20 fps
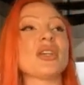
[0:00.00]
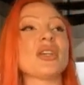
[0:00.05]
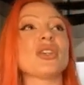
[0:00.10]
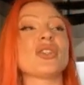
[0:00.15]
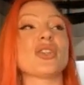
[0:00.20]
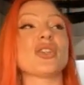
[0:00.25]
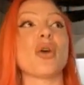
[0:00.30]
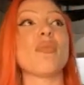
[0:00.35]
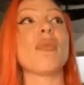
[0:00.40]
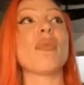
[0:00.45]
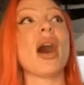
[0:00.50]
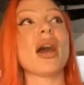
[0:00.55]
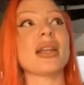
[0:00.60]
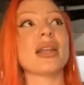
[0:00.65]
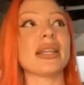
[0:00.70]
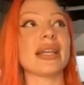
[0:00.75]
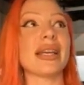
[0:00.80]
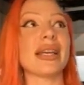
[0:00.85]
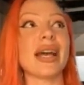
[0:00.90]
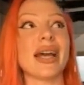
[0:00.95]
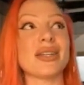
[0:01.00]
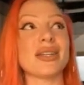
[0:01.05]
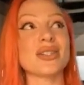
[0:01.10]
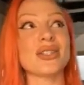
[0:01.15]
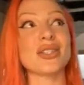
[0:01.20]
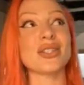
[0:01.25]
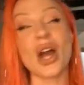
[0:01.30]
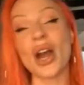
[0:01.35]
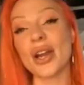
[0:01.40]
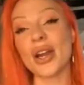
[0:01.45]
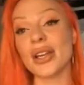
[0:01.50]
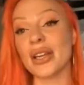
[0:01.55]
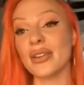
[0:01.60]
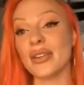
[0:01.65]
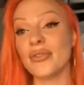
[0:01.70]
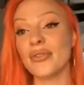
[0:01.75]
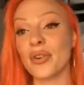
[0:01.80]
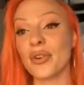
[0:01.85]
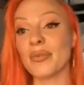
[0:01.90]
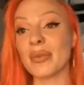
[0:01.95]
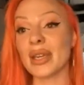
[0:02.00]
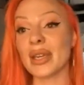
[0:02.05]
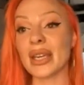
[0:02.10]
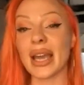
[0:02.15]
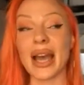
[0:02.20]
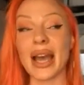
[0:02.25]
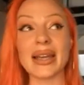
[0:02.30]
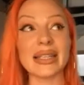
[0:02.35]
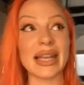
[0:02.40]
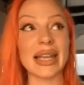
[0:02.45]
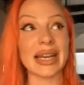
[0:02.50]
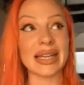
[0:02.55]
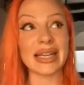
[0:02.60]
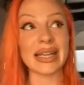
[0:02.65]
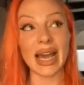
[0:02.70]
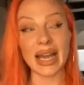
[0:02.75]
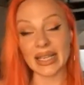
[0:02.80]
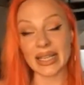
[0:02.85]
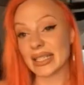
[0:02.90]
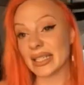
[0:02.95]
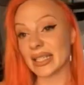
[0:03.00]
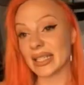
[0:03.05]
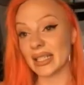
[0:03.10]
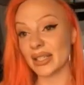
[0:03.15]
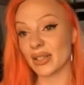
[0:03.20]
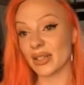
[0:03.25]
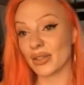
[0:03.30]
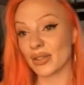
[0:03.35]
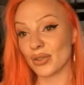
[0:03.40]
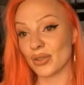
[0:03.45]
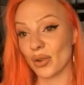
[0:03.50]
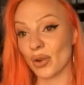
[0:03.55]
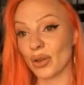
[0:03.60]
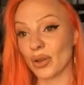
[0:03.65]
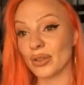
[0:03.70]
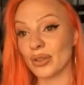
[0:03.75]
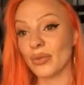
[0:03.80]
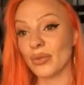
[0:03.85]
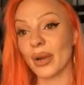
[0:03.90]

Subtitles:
So modeling kind of started for me at like 19 years old